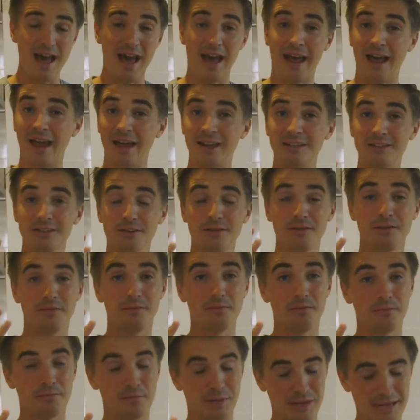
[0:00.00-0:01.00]
And
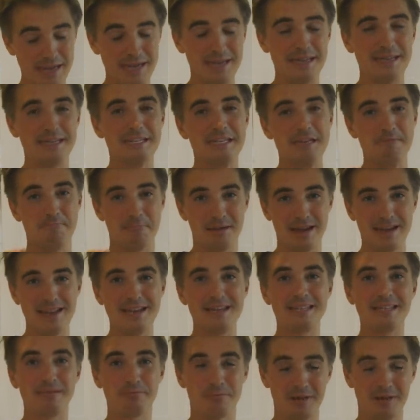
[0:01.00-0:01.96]
please, please,